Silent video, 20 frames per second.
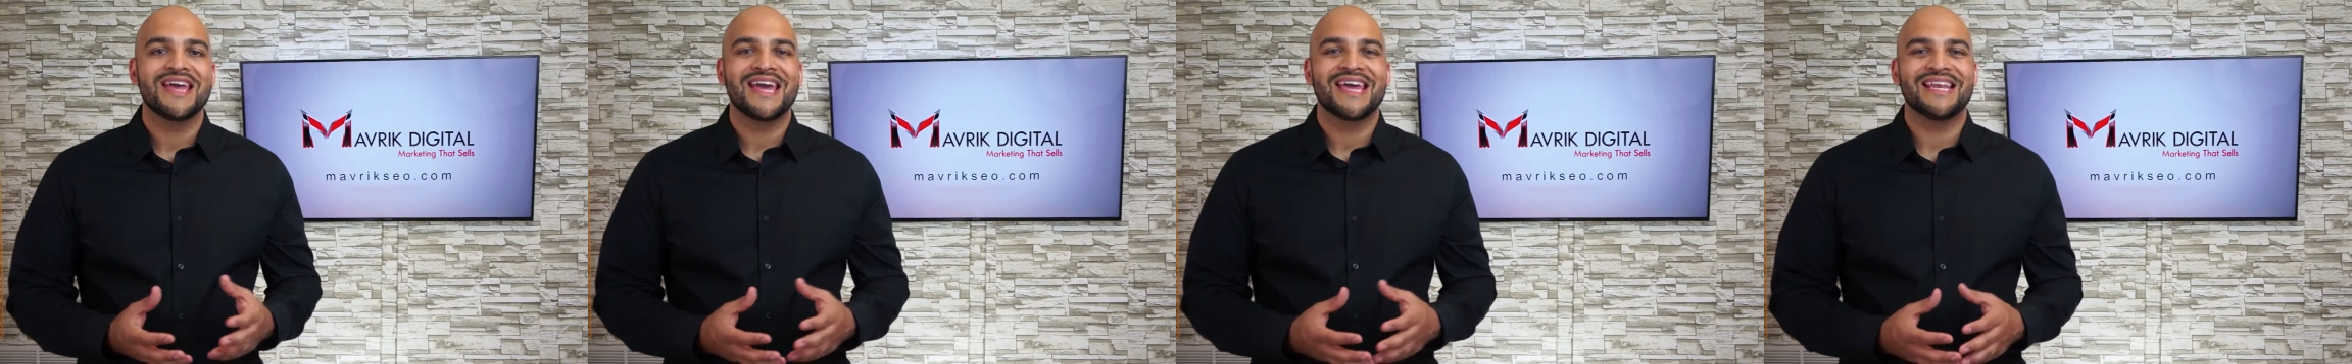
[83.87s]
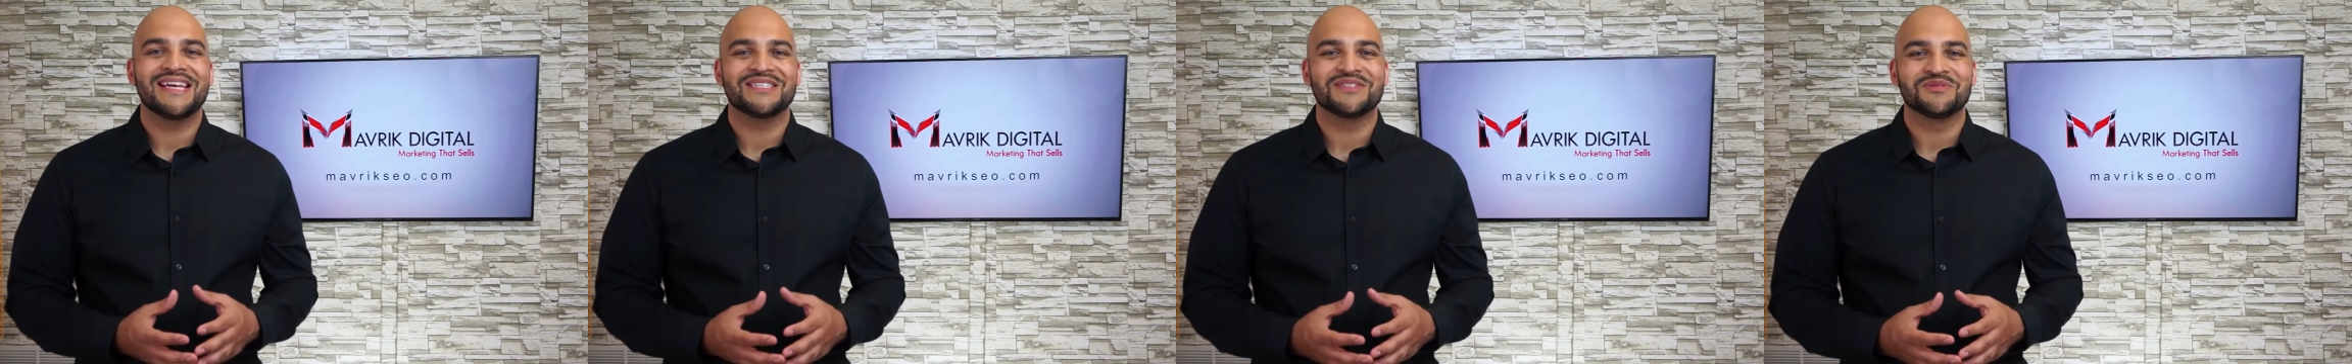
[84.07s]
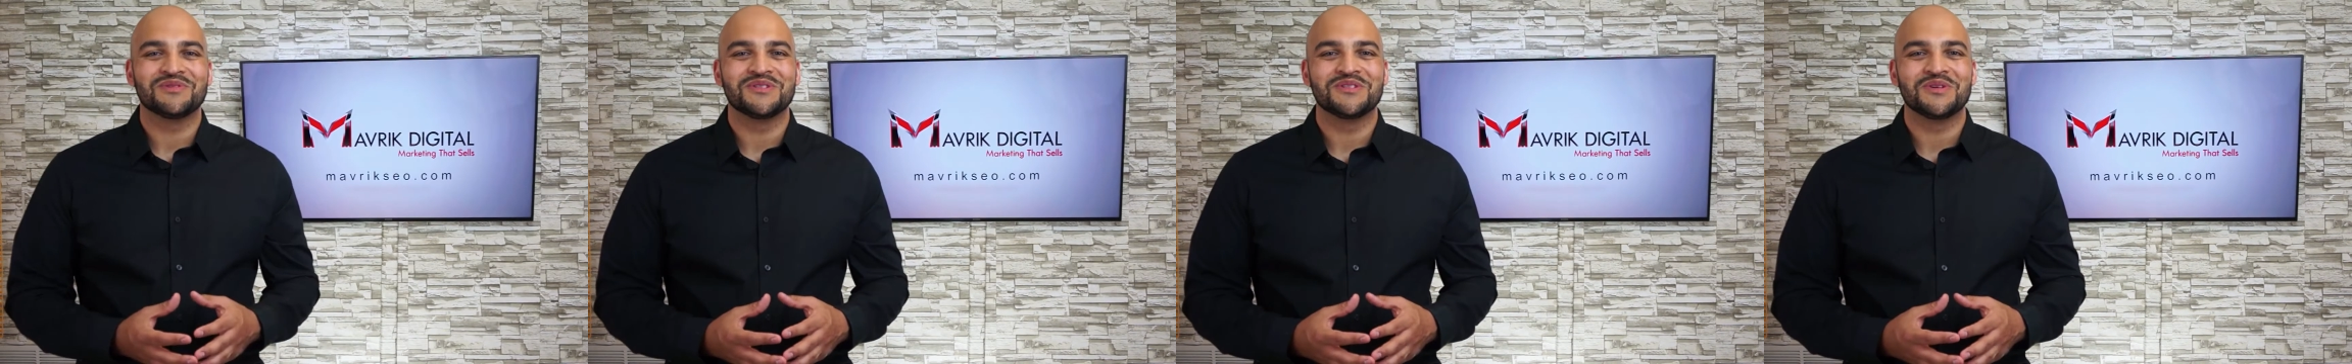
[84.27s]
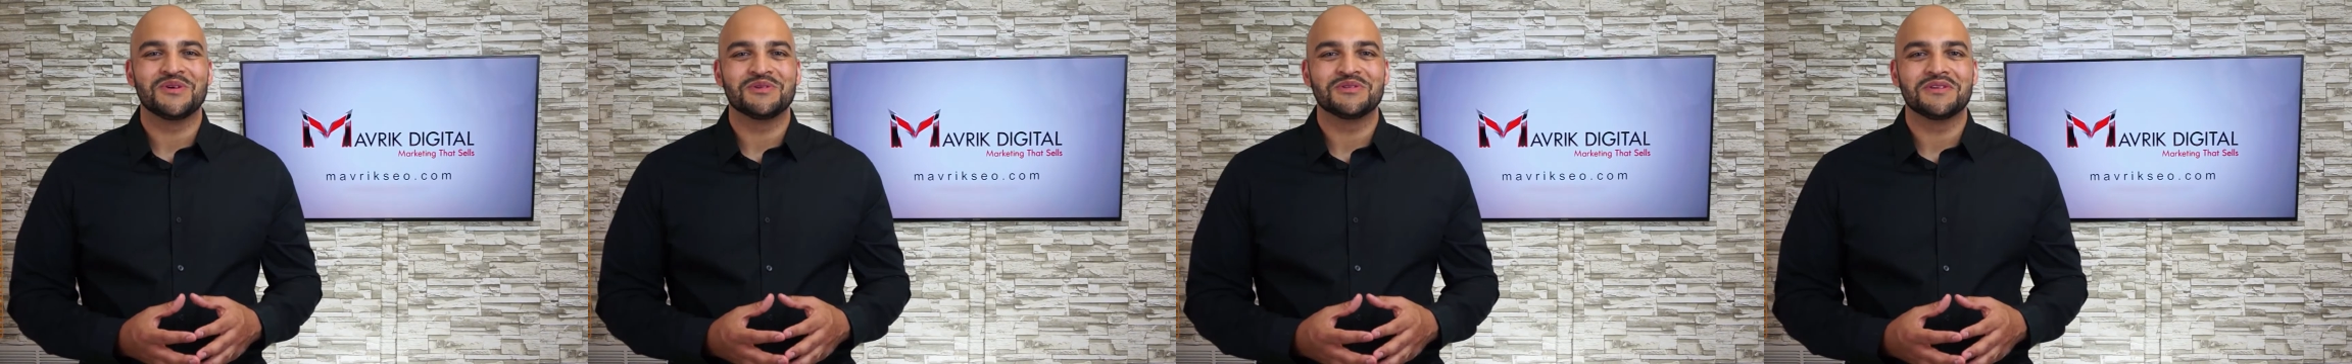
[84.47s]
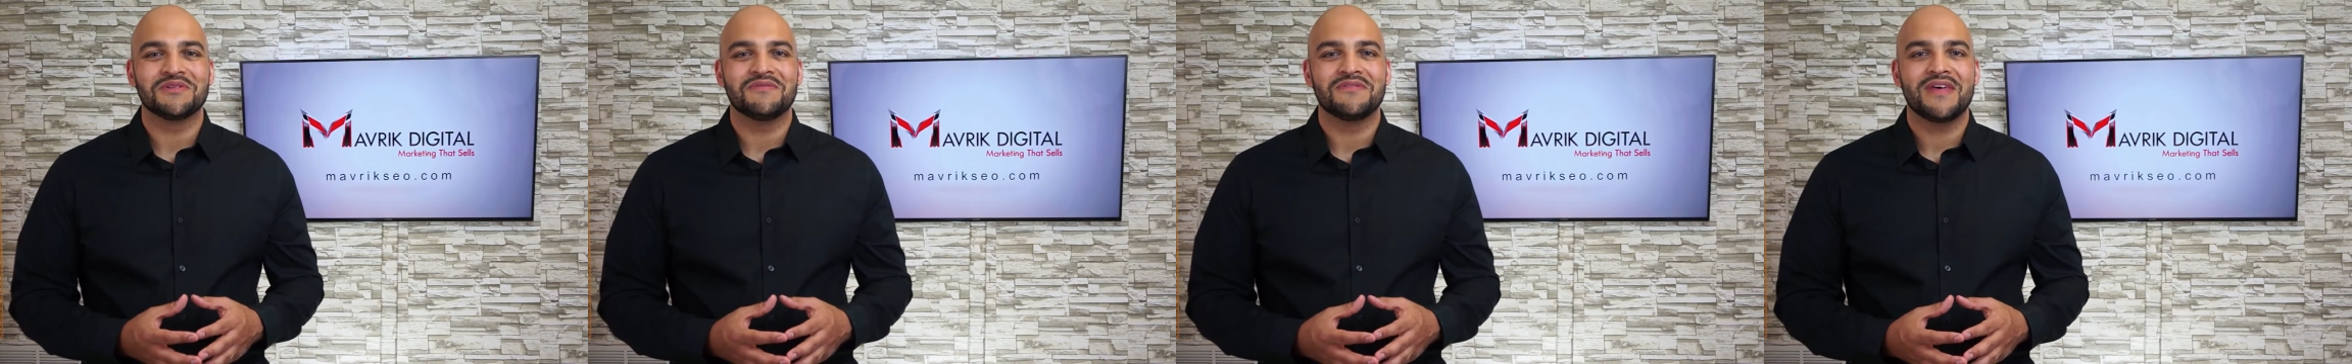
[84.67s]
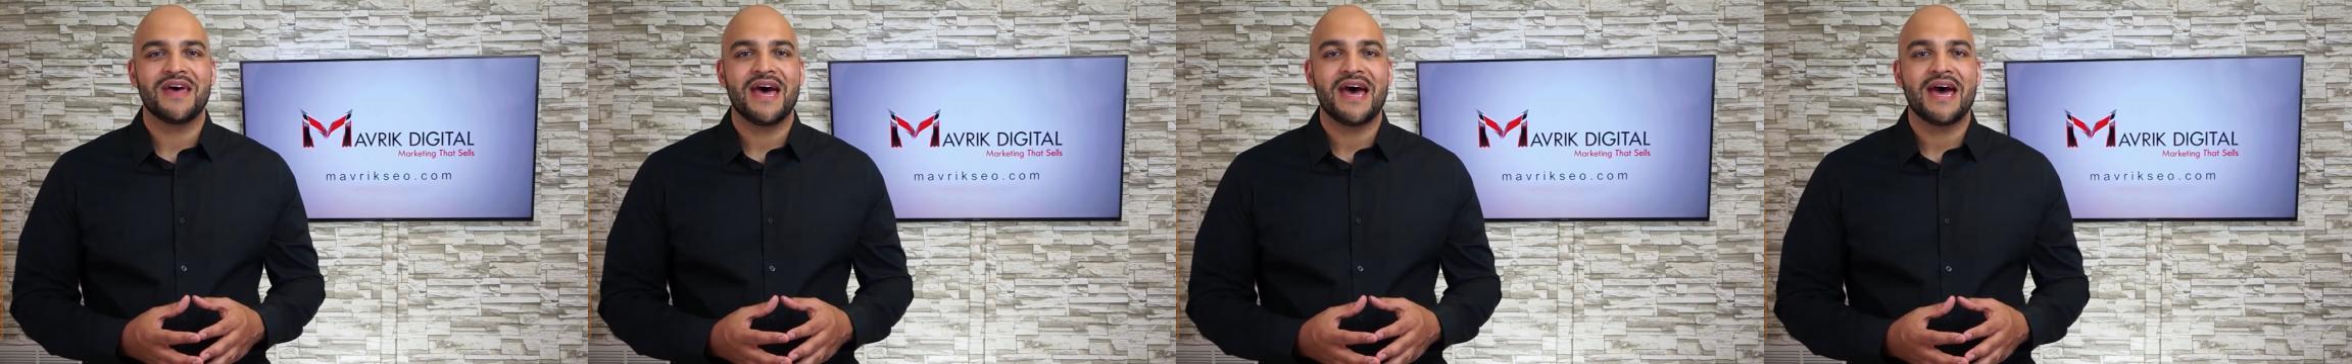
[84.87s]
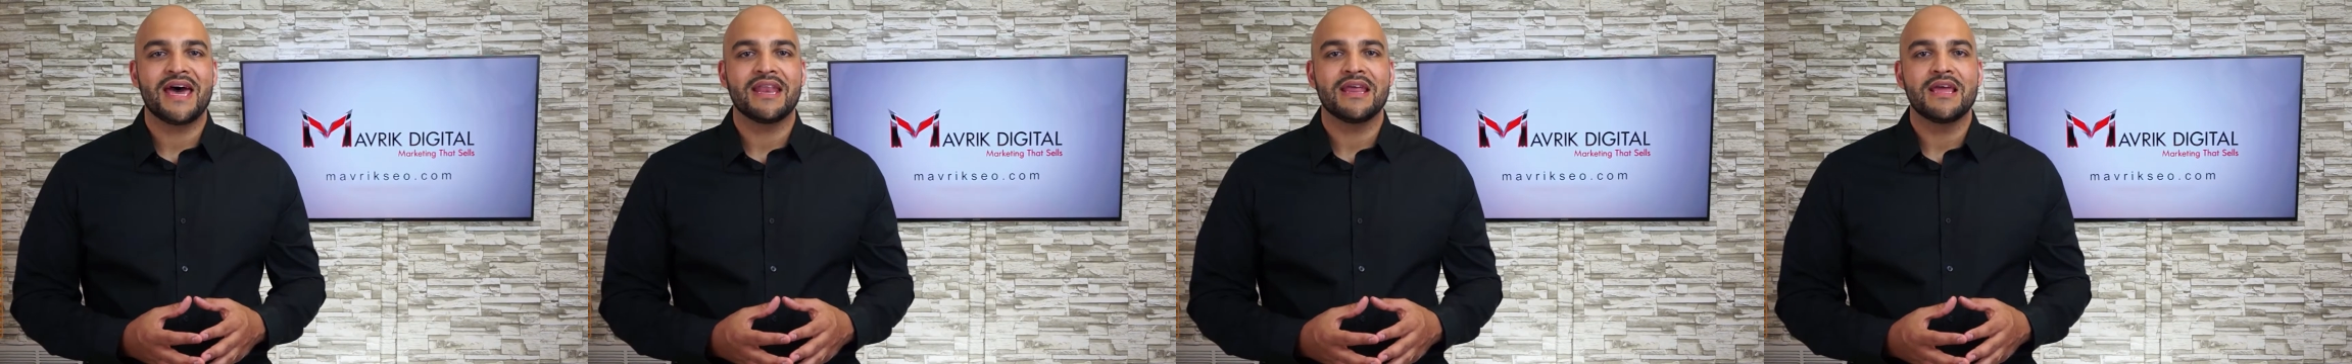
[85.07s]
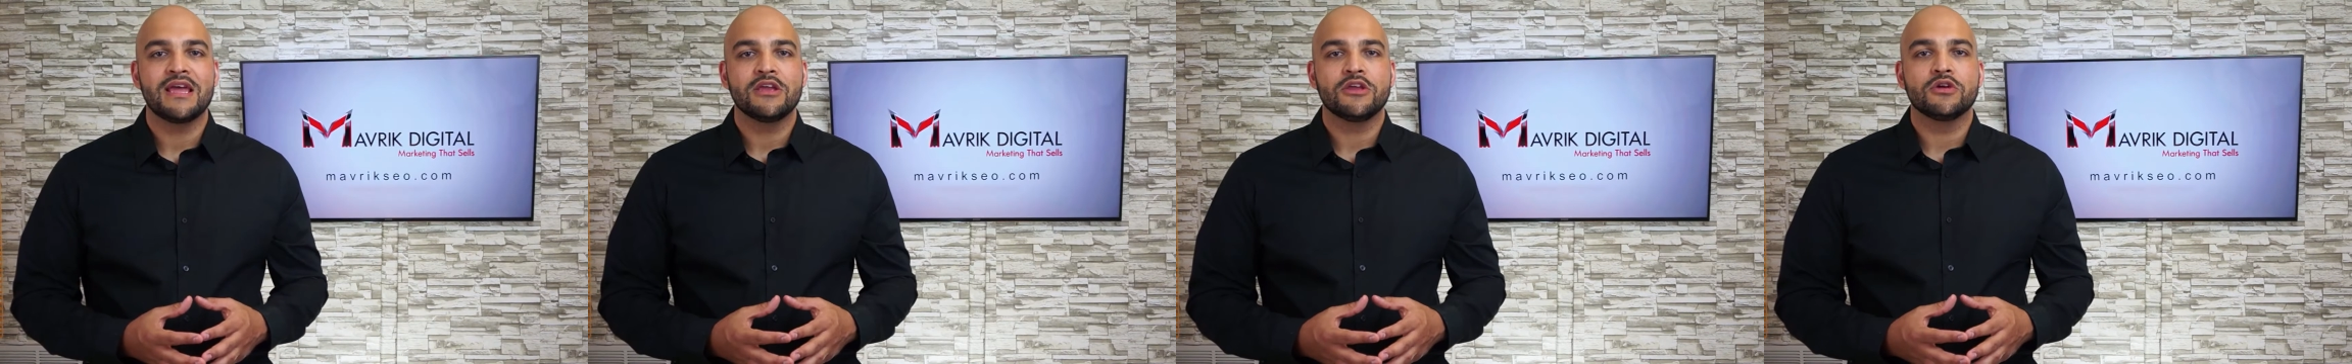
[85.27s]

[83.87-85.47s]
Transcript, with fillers: And as a result of that,